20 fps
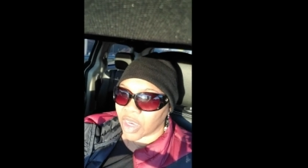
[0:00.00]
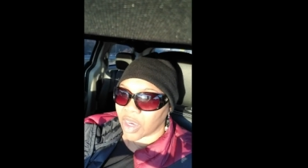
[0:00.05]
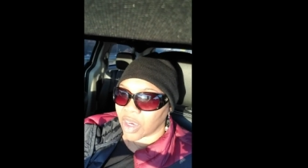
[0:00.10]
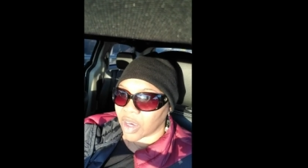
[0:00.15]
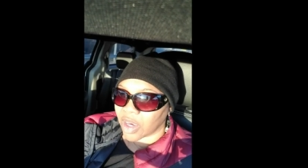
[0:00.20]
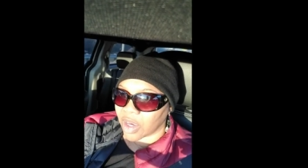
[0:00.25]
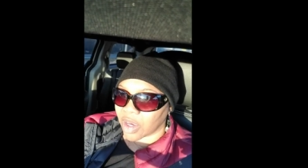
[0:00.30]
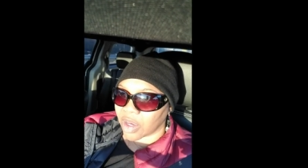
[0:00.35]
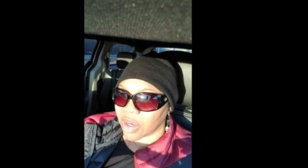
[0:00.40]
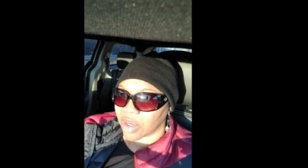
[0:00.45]

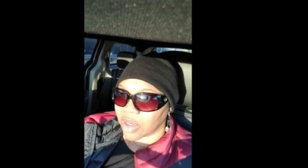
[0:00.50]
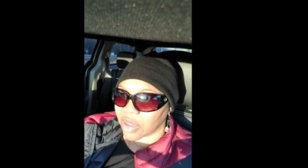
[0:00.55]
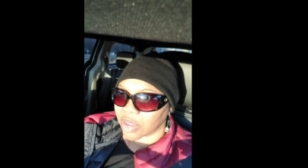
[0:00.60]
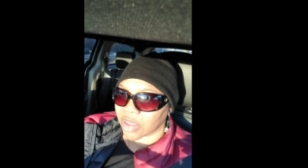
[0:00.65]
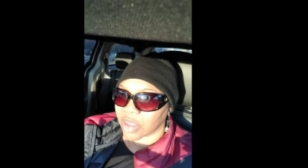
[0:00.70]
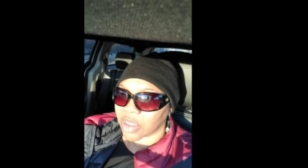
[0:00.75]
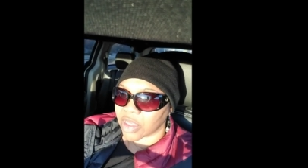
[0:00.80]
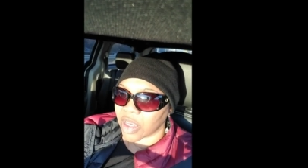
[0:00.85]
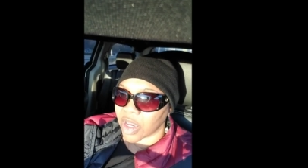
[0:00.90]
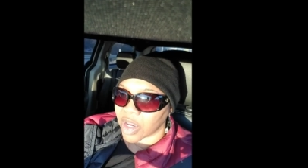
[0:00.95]

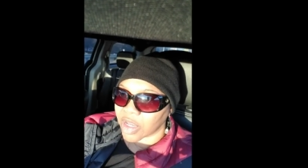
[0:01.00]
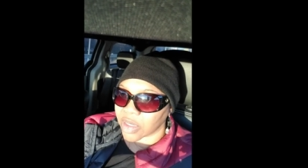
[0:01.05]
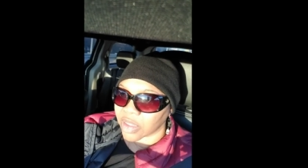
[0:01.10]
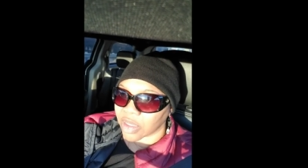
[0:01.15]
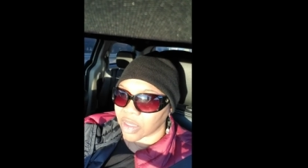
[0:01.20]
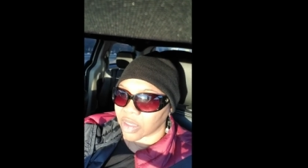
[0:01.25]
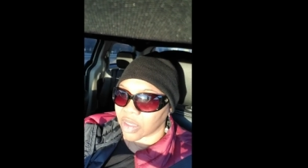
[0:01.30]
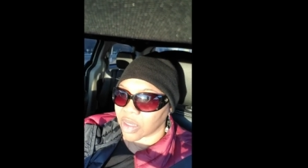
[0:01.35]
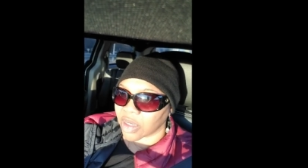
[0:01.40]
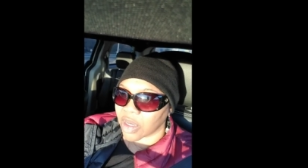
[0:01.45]
uh, cut
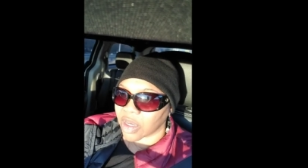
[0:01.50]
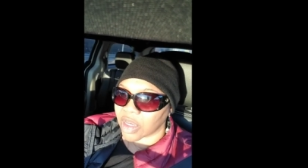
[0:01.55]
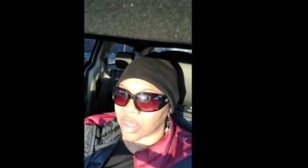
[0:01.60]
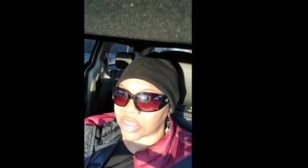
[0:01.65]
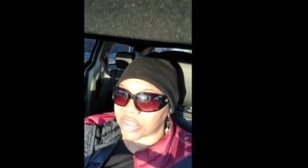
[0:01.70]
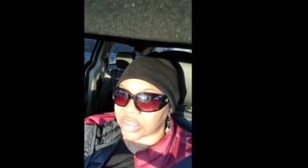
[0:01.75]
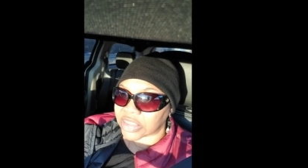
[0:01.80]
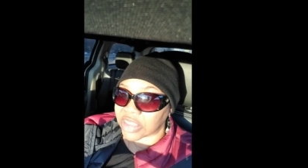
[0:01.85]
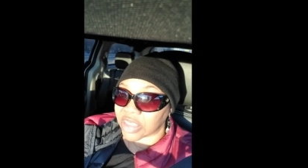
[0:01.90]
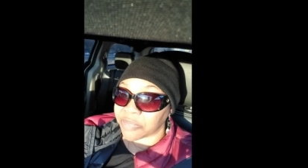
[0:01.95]

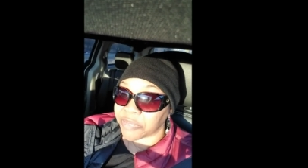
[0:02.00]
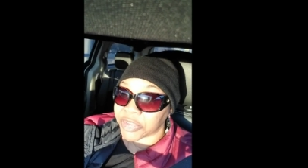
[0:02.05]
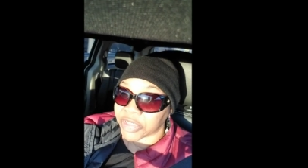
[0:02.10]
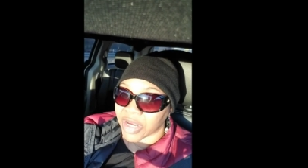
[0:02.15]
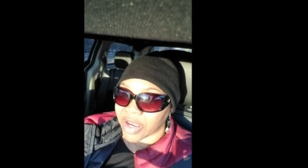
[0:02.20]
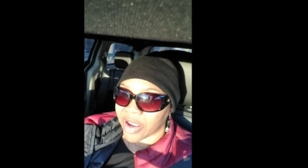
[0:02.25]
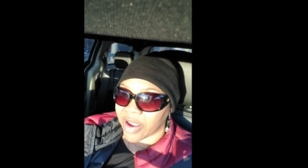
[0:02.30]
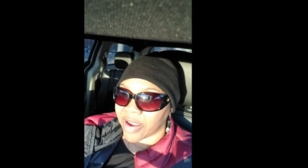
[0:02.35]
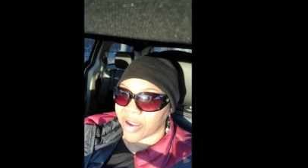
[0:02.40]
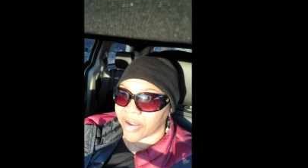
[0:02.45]
a zip
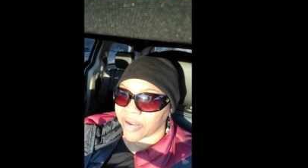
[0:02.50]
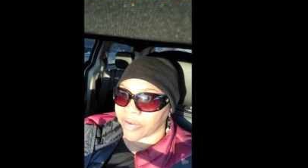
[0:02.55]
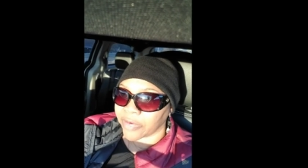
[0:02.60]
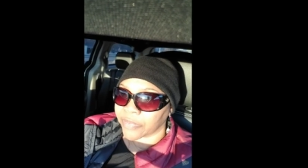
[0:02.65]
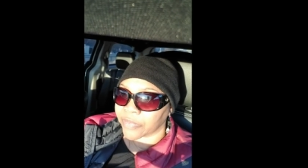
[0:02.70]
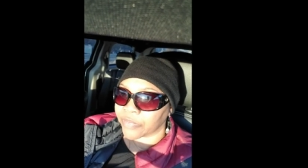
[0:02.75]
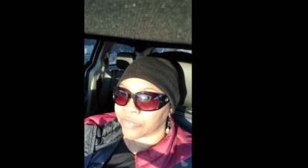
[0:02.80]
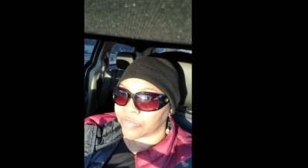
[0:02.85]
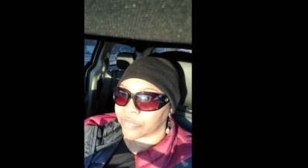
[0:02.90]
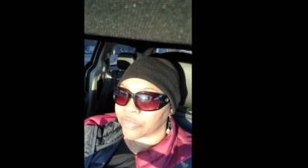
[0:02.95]
tie
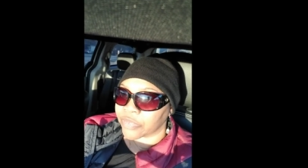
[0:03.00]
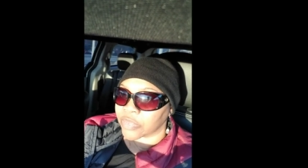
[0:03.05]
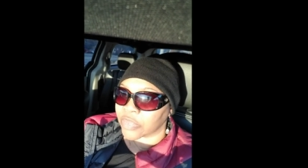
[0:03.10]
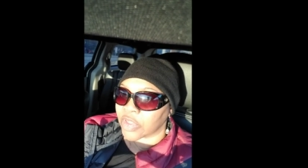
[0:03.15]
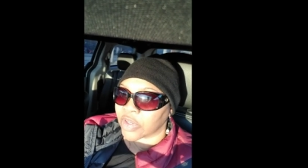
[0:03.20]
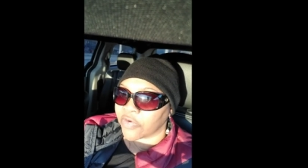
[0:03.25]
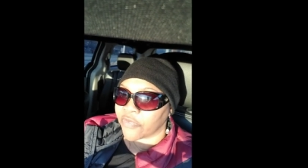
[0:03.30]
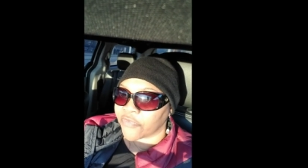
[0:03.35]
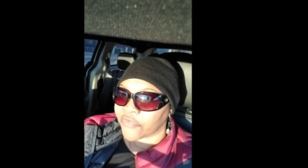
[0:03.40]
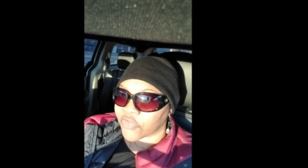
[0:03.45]

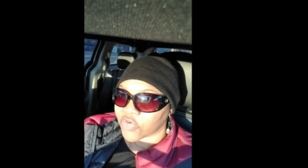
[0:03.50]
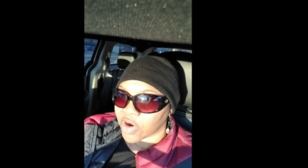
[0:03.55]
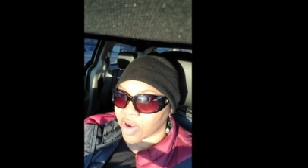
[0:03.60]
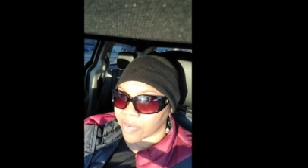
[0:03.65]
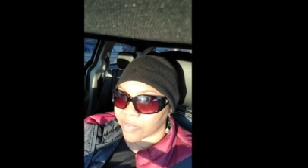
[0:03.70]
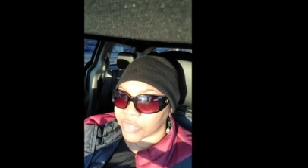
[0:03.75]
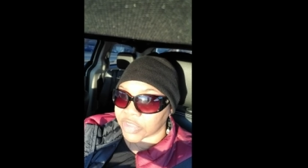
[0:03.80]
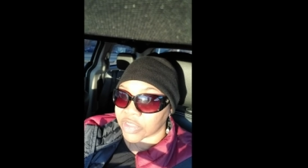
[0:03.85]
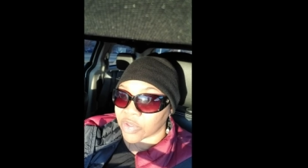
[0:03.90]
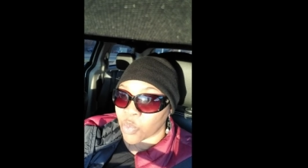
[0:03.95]

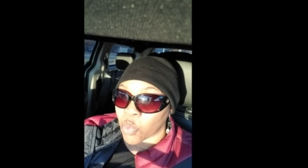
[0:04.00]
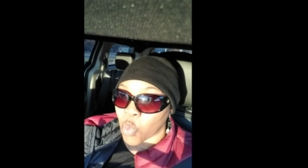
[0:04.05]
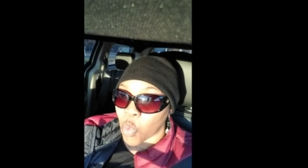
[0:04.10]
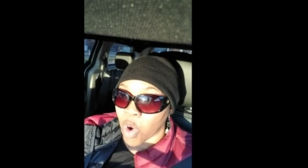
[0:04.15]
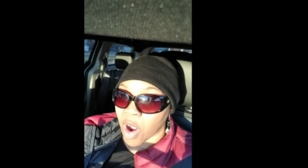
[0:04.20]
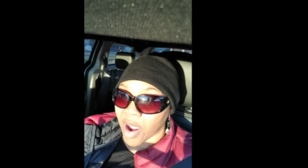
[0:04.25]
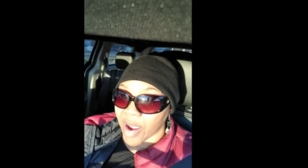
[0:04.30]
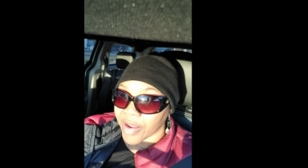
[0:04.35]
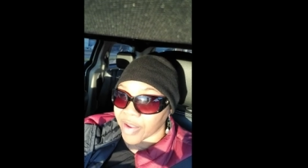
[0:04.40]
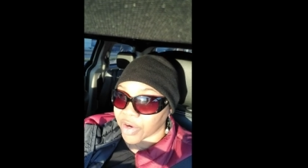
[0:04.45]
from some
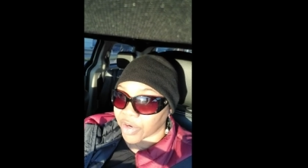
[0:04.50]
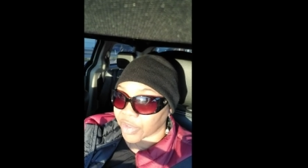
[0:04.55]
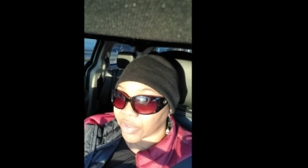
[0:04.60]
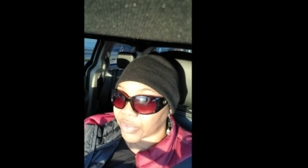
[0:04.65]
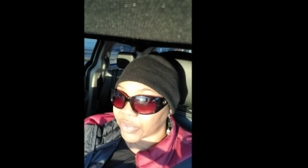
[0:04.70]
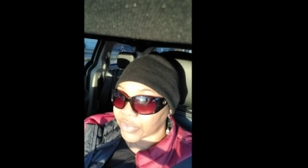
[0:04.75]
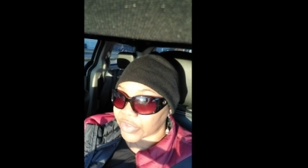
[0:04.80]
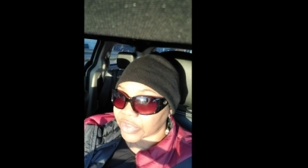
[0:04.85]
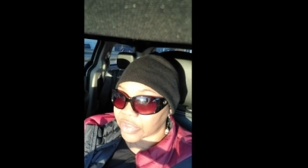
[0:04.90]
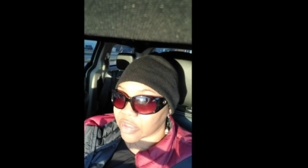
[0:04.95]

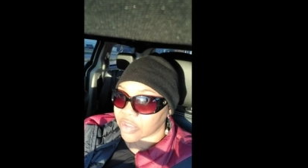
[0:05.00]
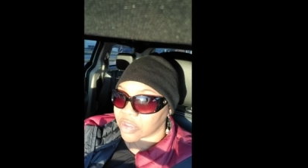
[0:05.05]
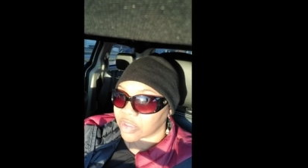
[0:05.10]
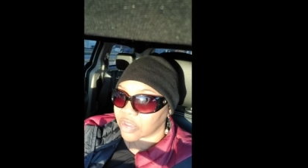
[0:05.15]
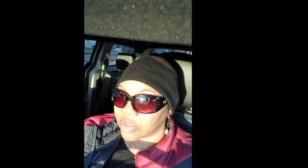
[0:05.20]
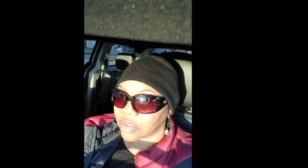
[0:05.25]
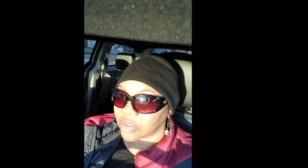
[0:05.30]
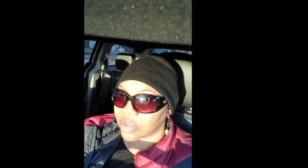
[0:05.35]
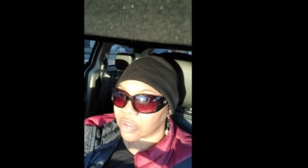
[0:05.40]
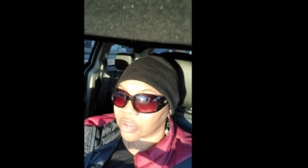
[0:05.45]
wires,
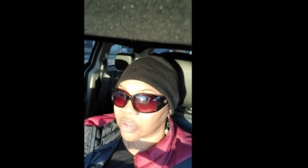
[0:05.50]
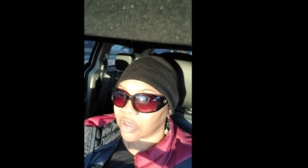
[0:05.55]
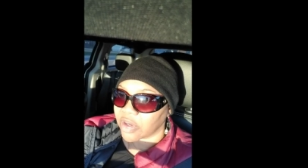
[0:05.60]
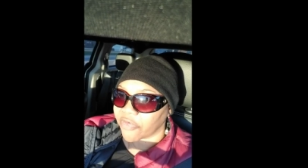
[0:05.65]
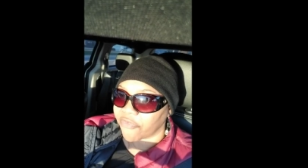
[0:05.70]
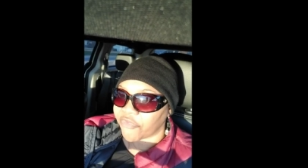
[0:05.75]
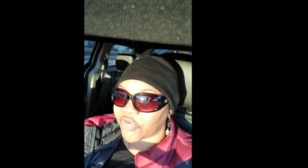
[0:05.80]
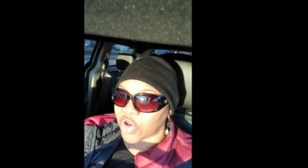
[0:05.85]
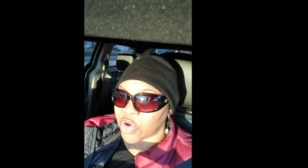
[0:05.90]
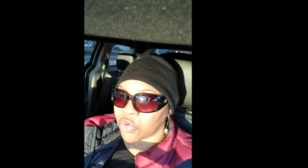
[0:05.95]
a
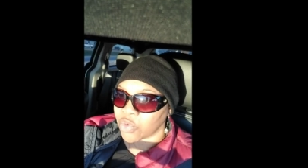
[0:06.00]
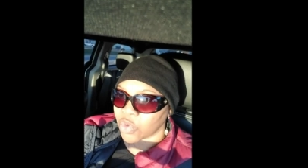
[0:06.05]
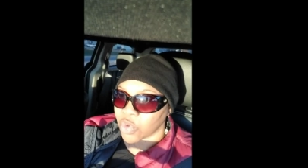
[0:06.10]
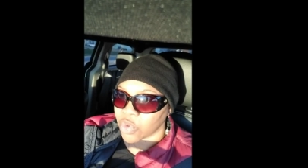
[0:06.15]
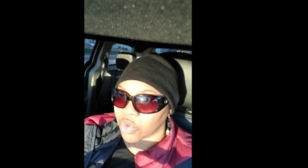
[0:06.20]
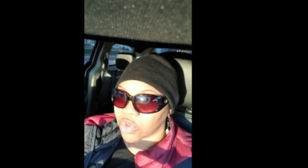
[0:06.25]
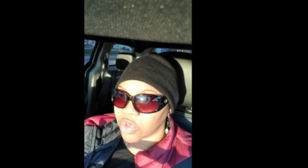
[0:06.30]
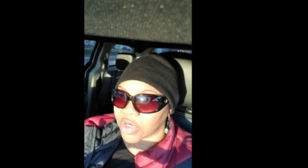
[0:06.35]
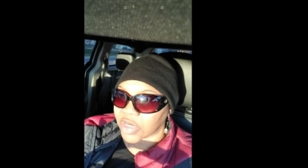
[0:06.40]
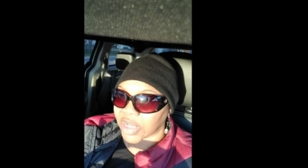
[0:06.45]
phone
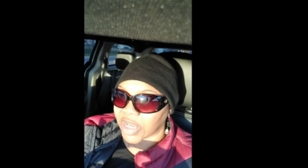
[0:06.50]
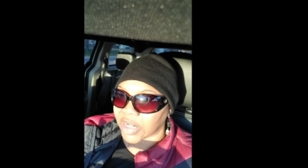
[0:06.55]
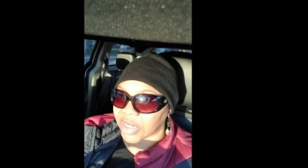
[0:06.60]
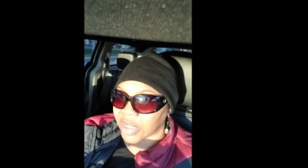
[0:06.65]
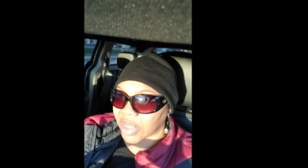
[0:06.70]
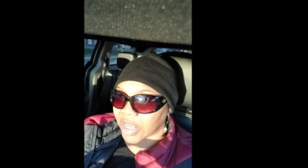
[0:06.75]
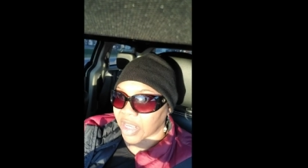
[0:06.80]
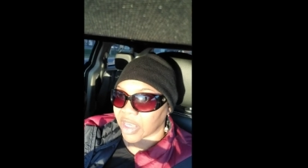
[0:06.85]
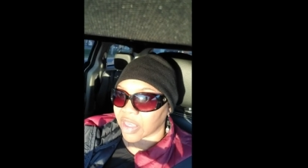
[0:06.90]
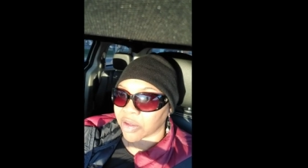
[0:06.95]
cord and
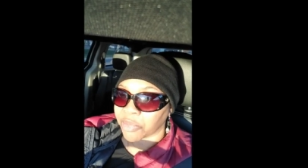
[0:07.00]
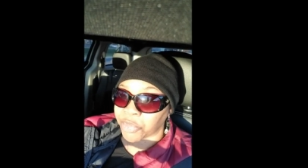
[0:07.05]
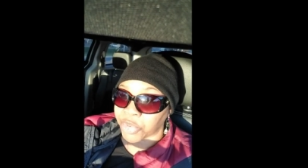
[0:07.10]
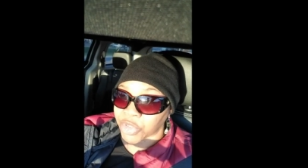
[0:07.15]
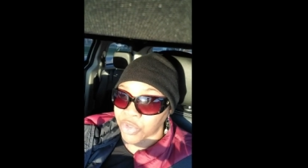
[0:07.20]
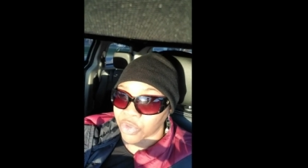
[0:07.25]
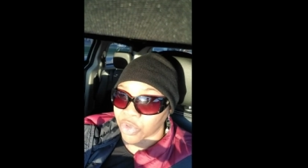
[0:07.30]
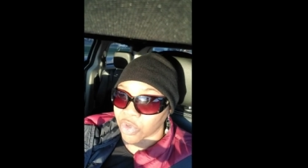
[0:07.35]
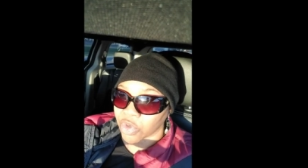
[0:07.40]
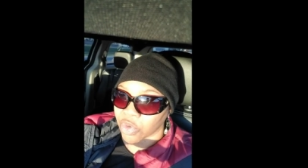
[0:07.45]
a
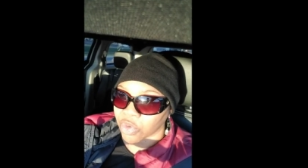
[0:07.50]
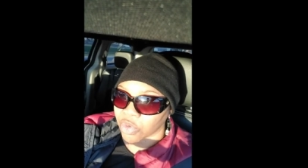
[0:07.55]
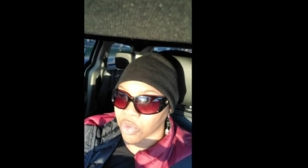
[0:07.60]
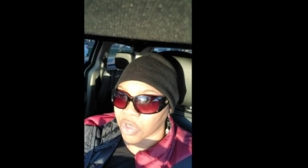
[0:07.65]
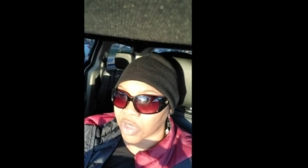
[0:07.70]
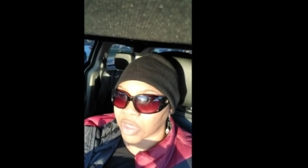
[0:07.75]
computer cord